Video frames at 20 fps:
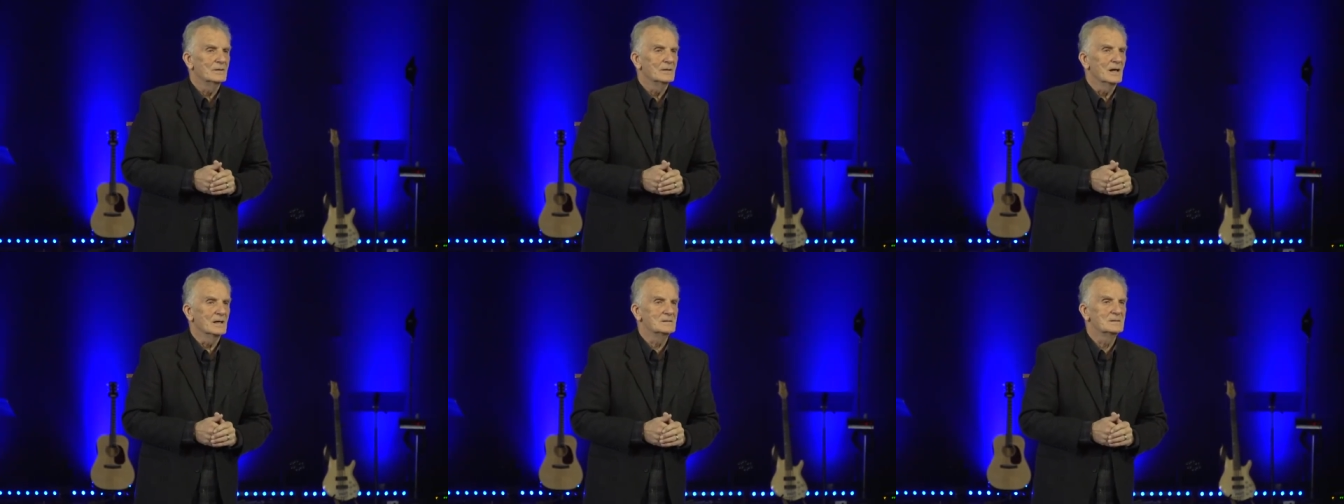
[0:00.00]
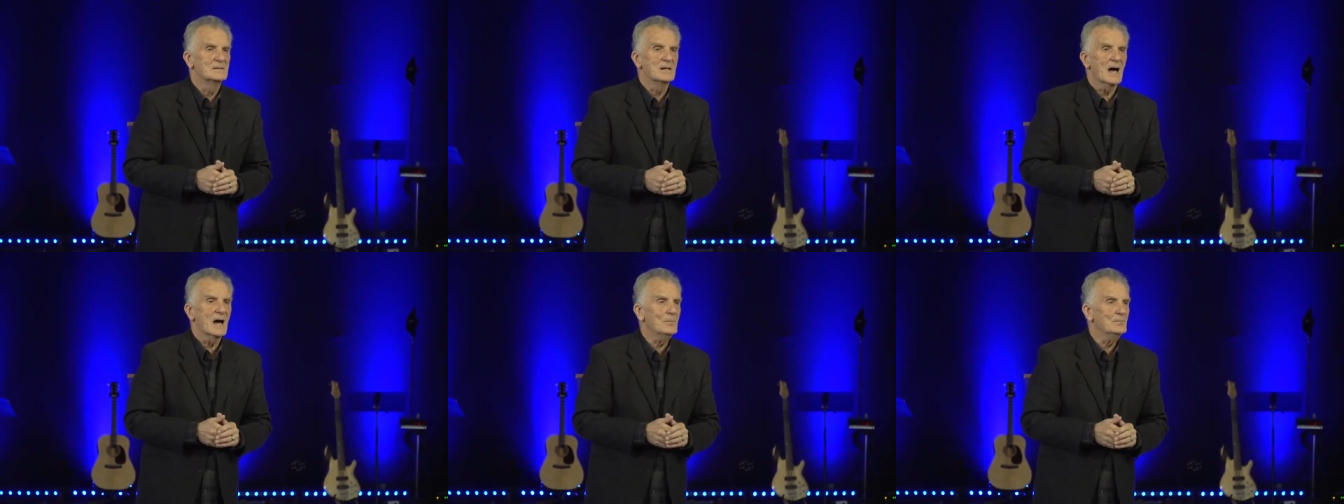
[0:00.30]

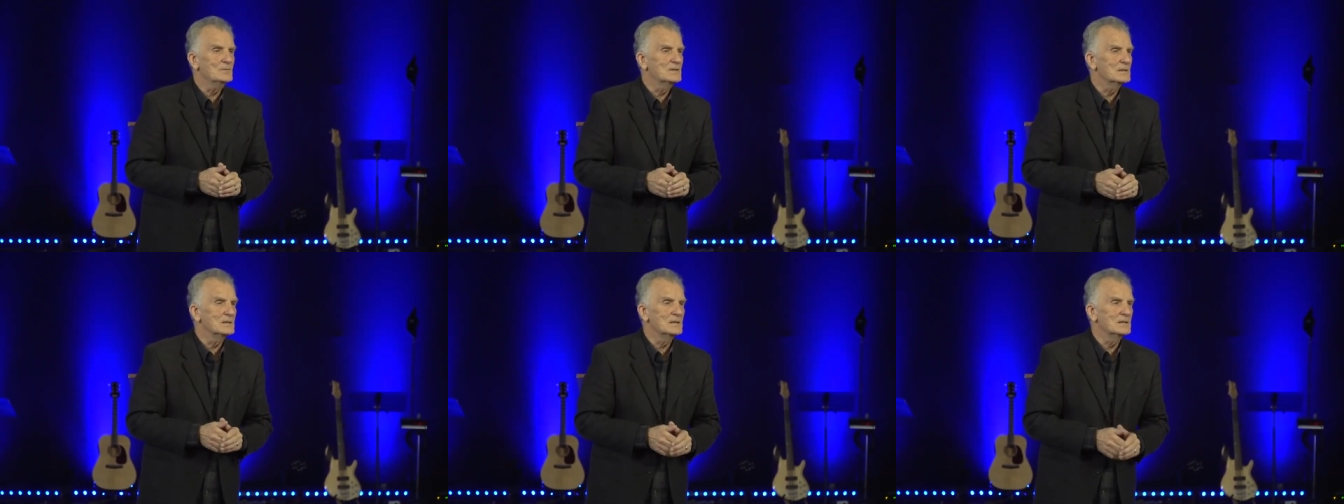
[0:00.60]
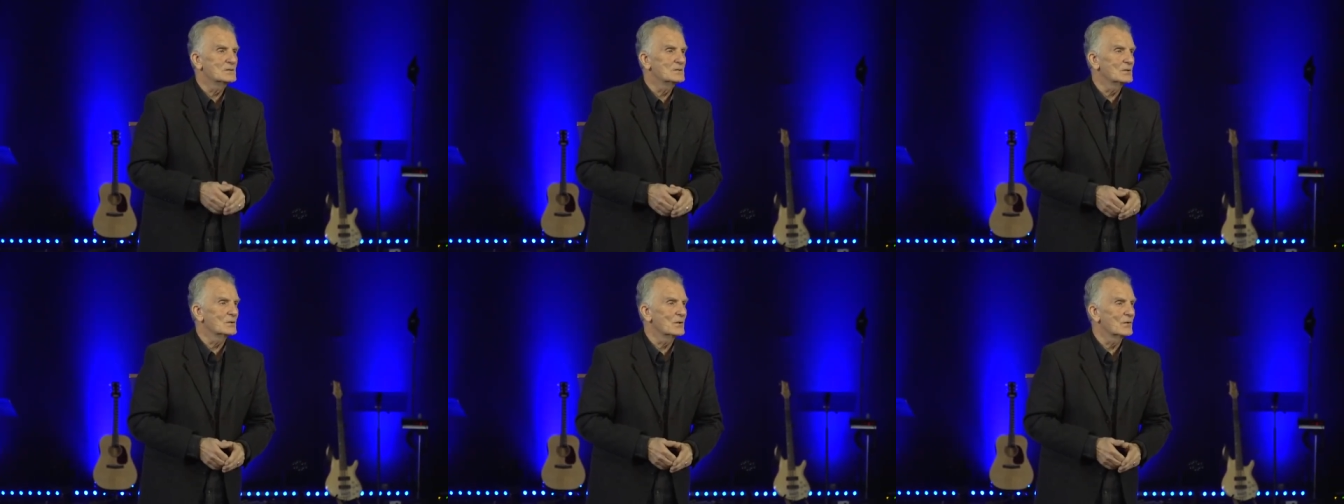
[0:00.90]
adopted
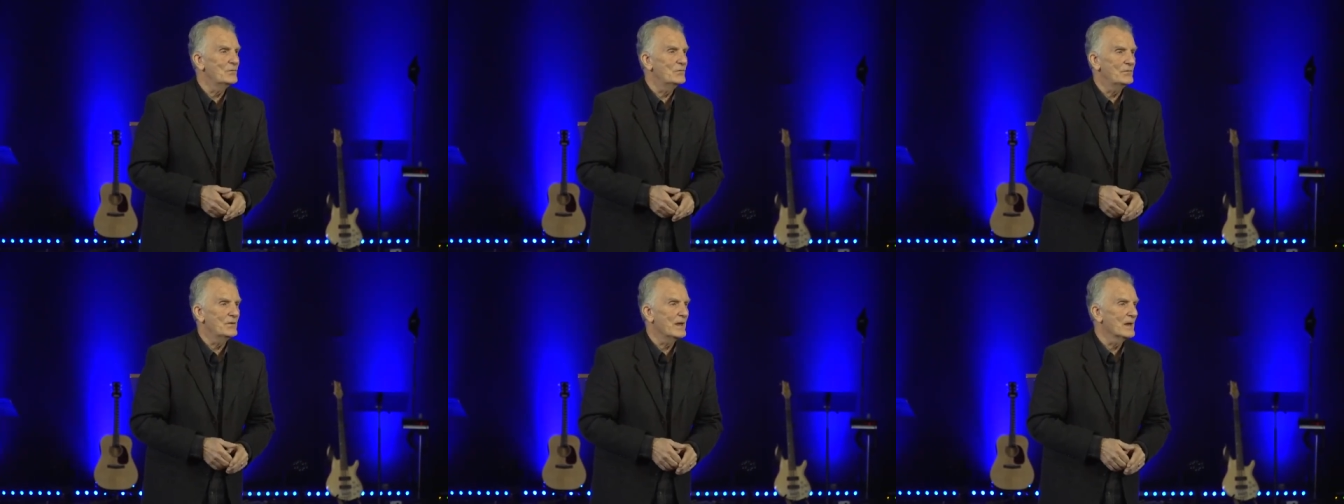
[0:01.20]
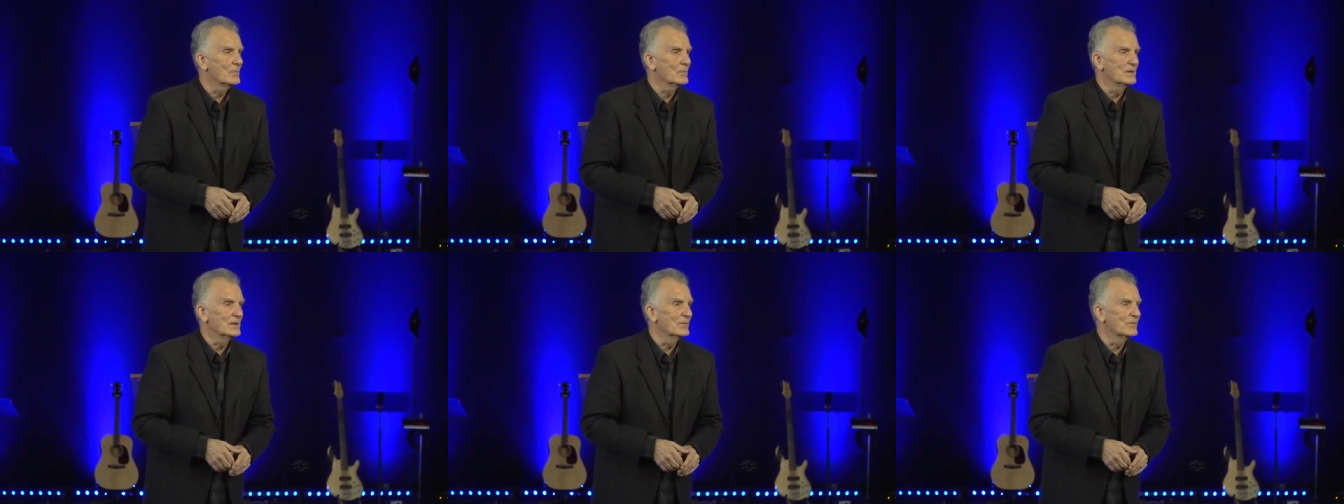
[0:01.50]
into the
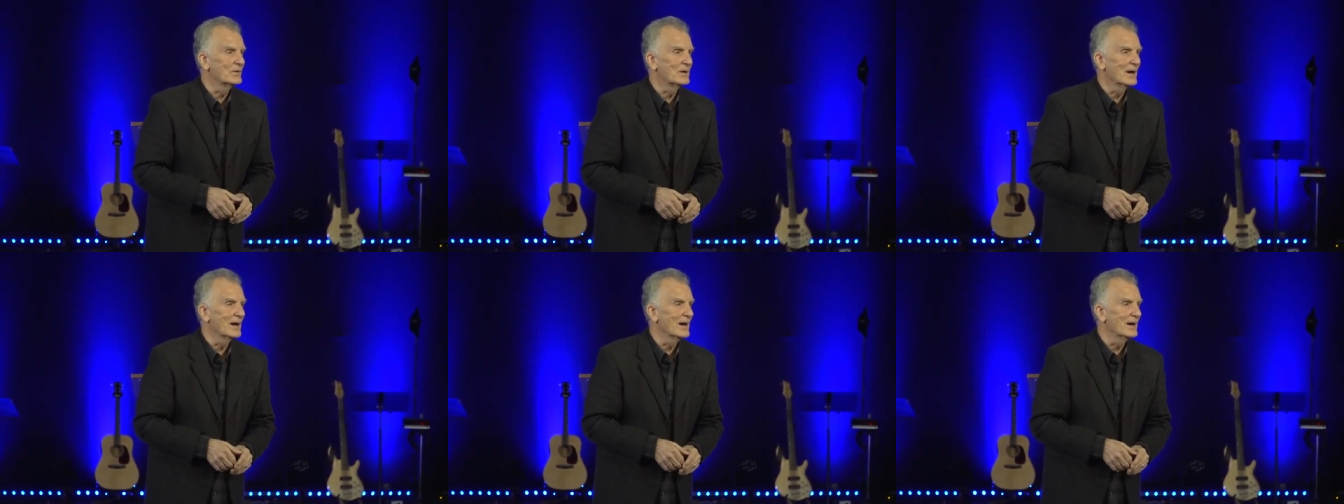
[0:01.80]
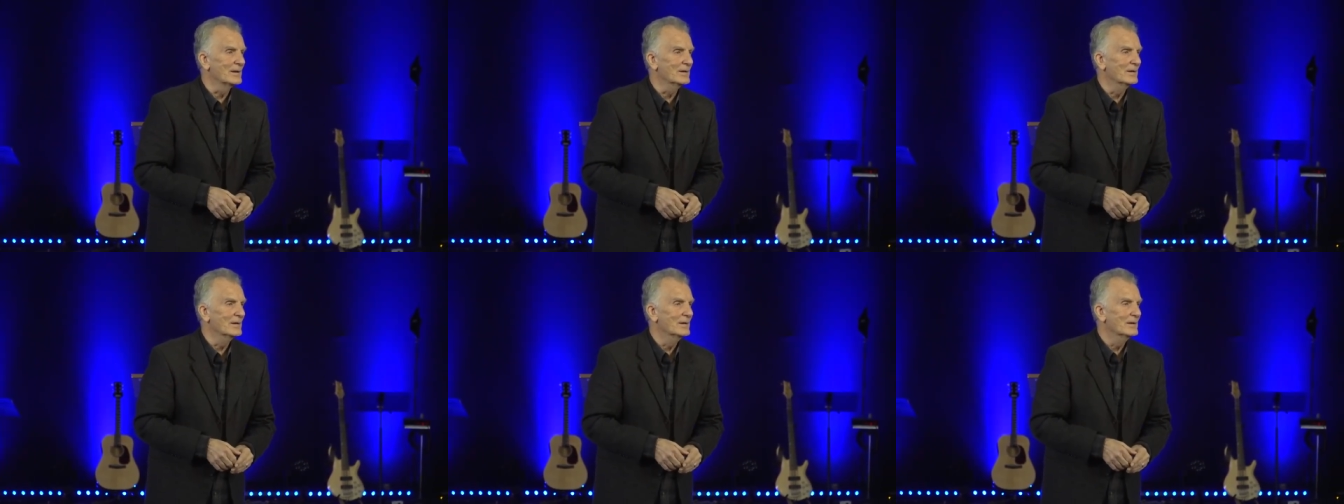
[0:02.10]
family of God.